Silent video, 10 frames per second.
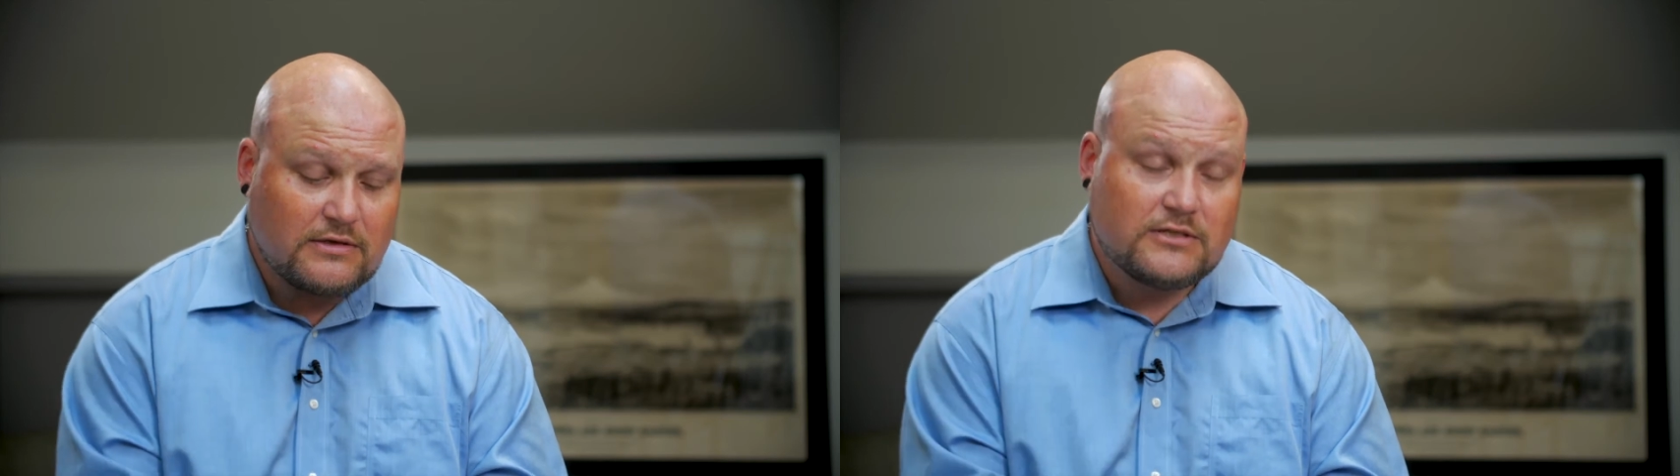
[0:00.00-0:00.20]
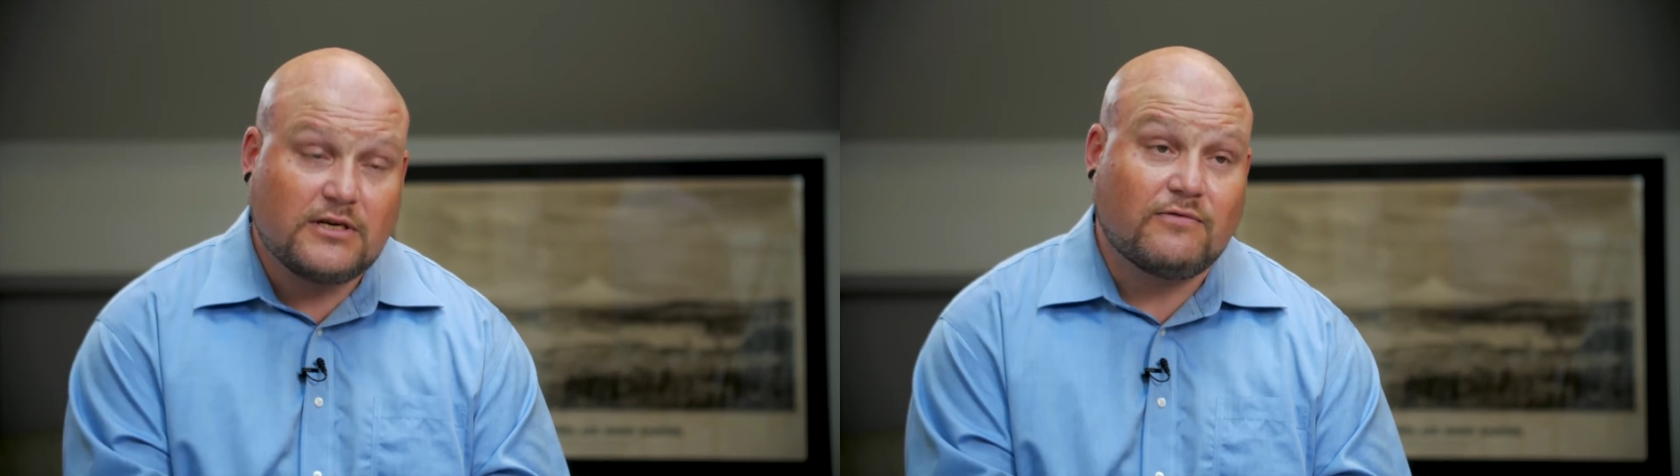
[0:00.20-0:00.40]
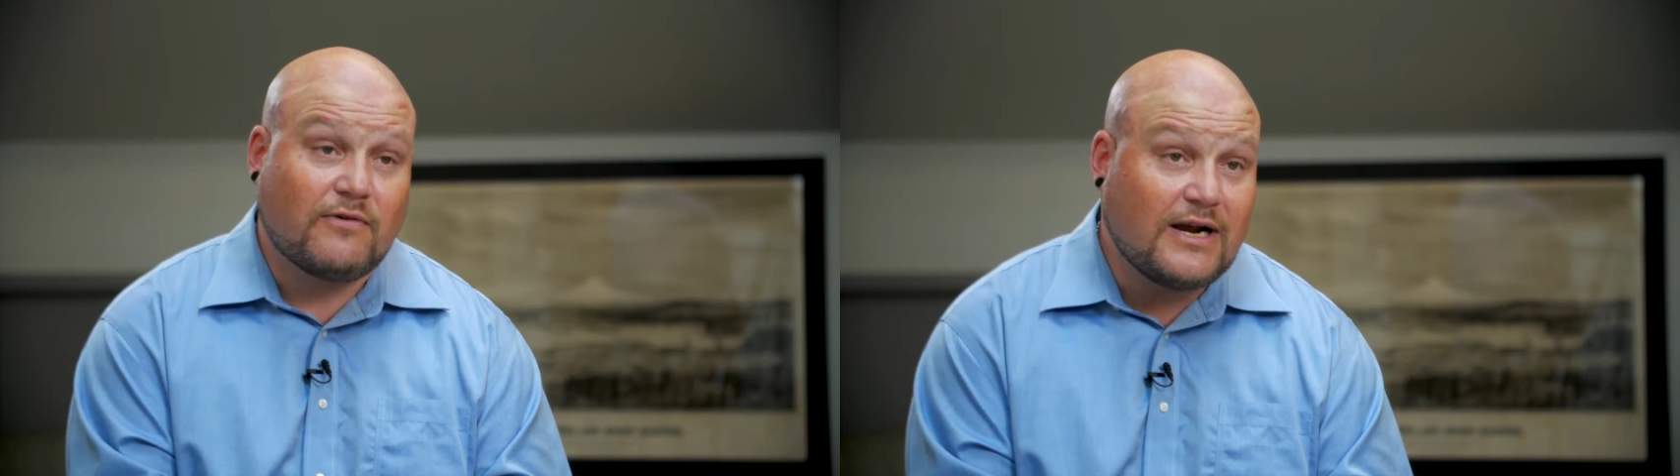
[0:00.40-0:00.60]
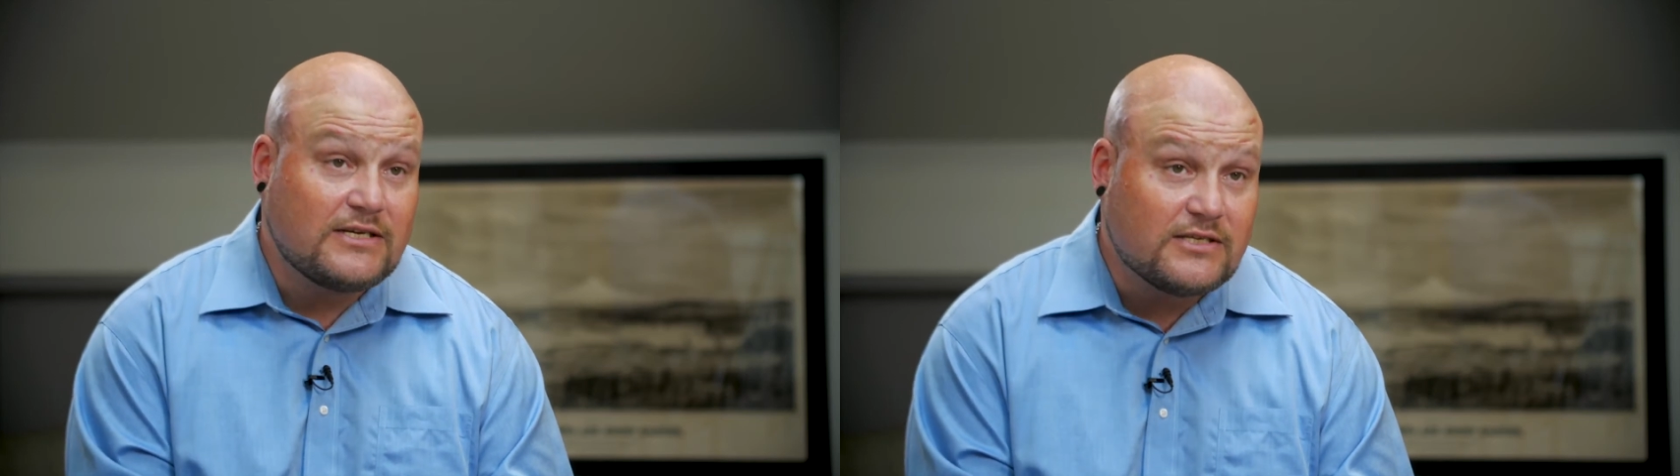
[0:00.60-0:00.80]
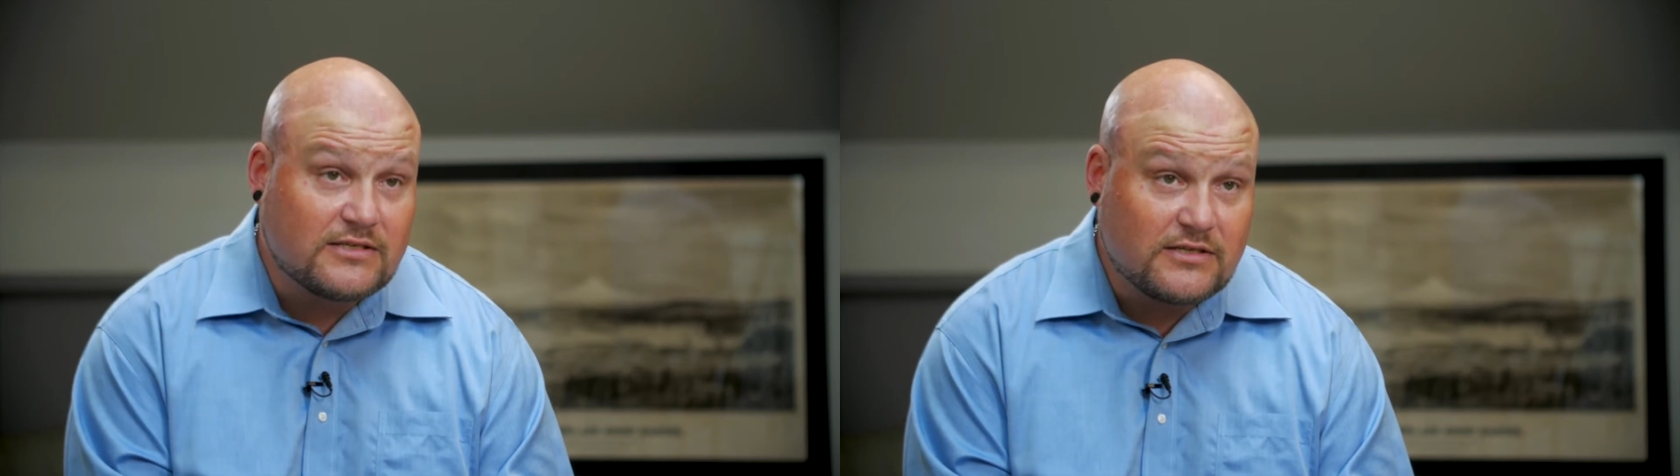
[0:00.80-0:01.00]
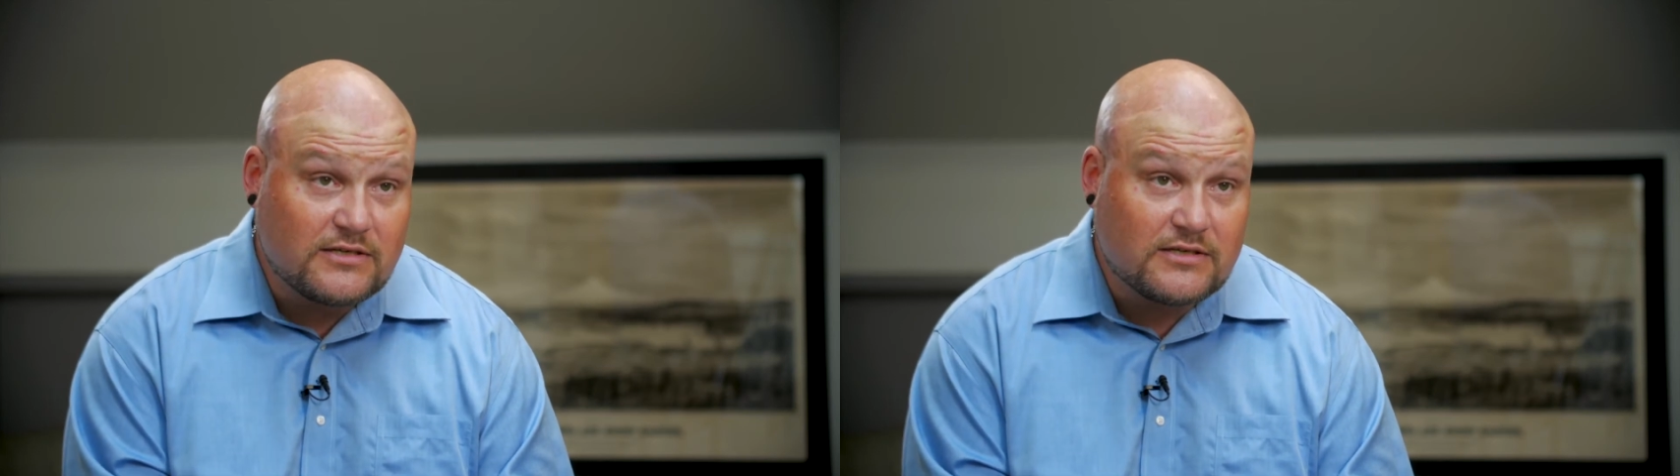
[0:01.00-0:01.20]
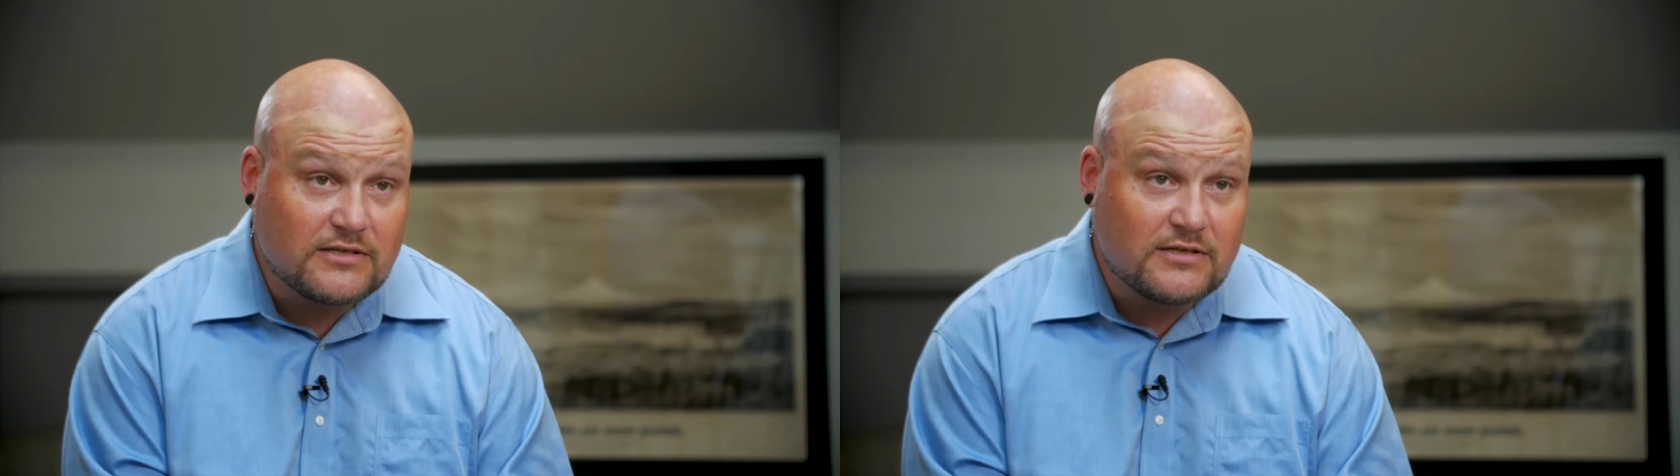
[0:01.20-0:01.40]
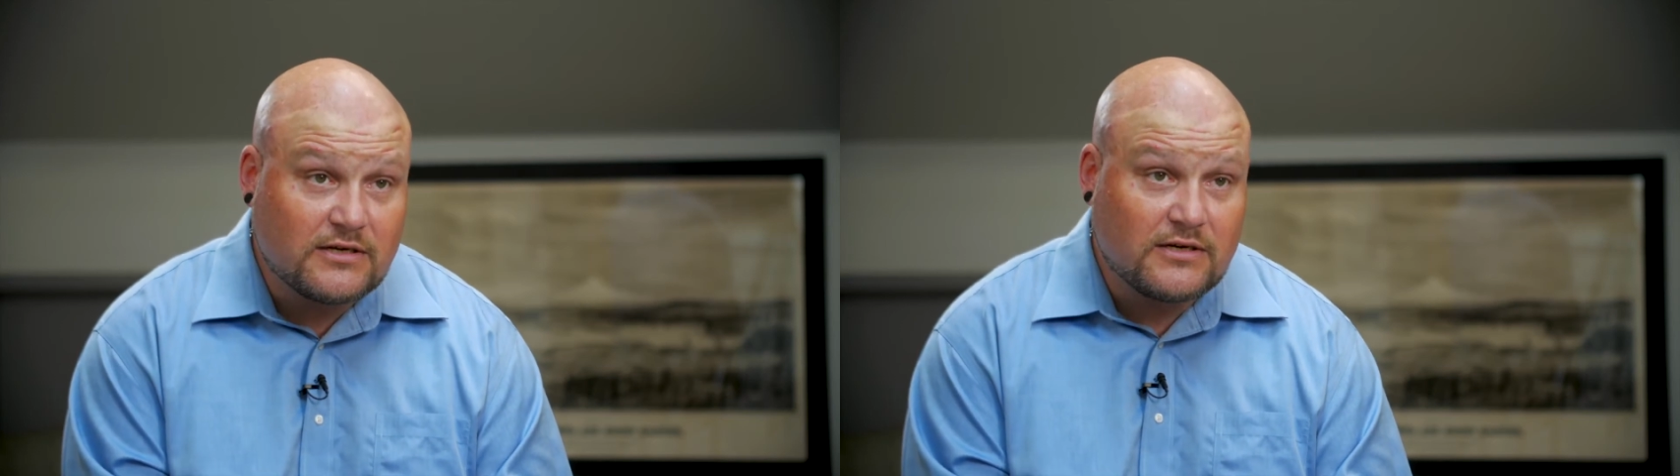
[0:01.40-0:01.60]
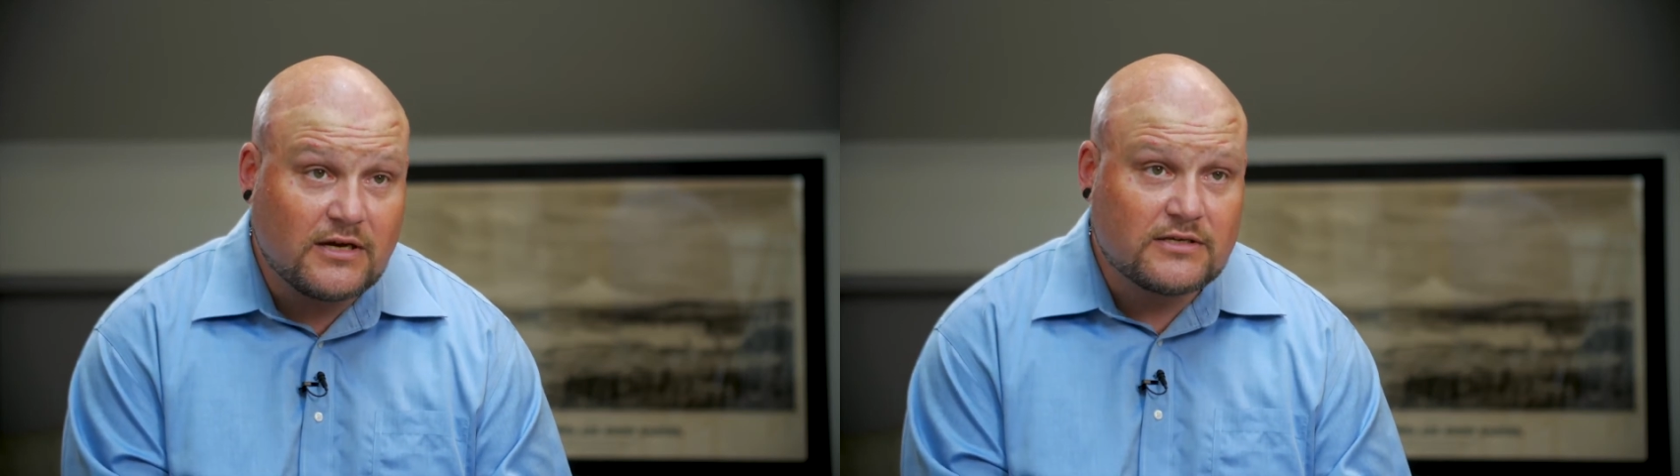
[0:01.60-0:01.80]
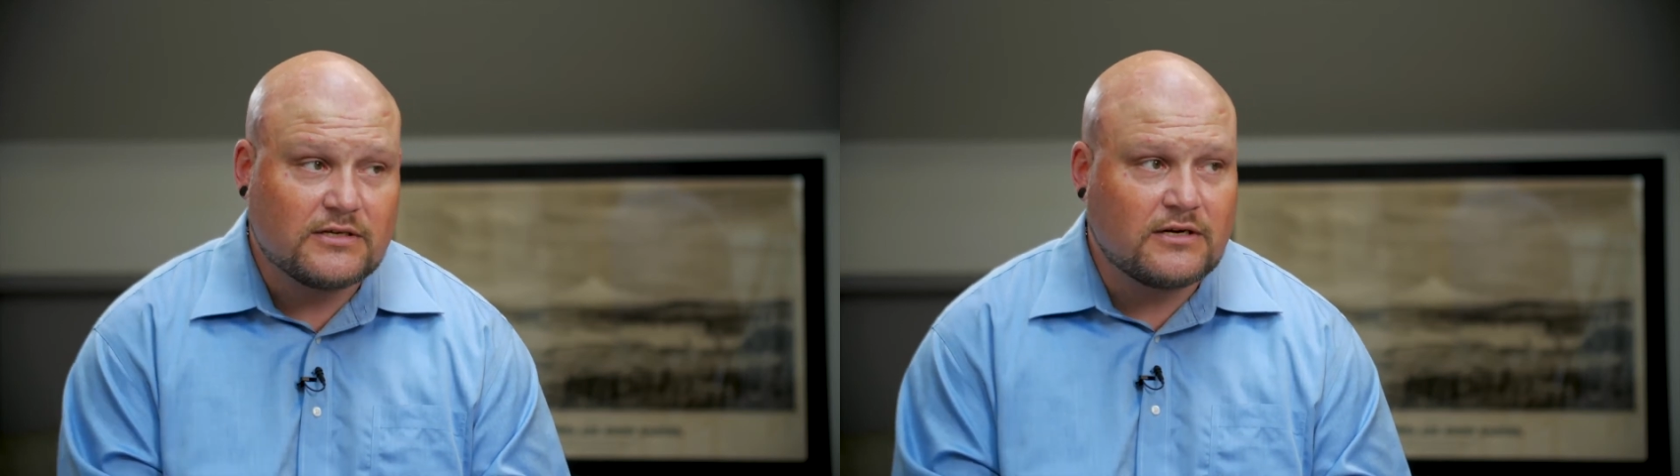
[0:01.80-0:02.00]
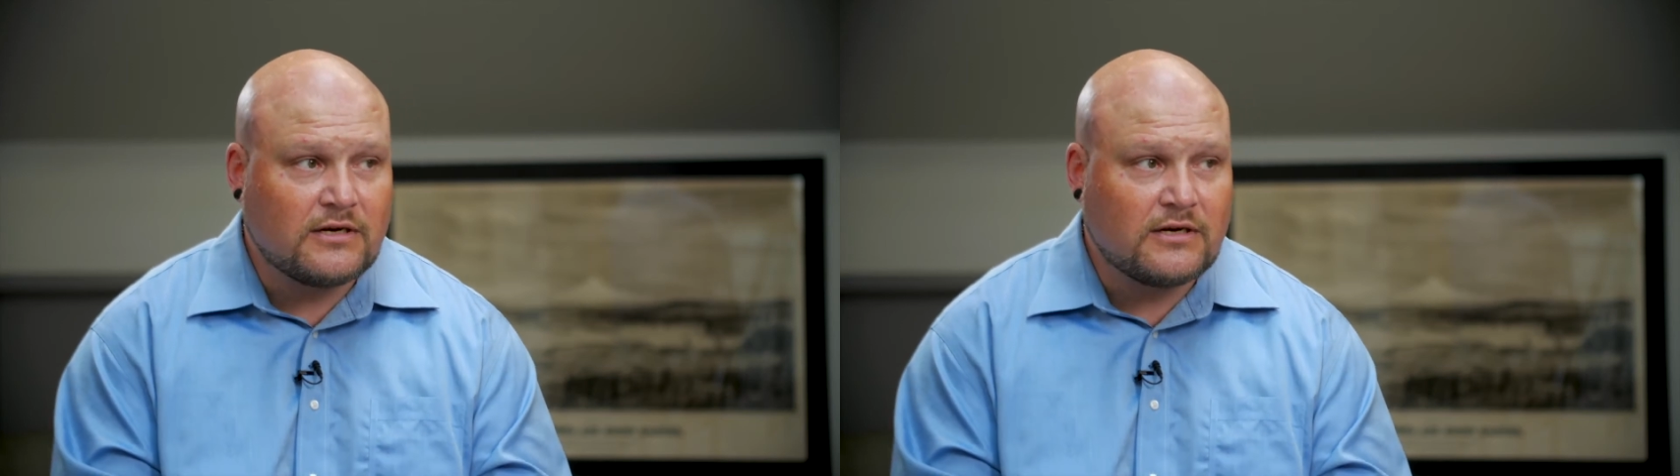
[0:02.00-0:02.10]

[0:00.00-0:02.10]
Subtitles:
Self-righteousness is an addiction,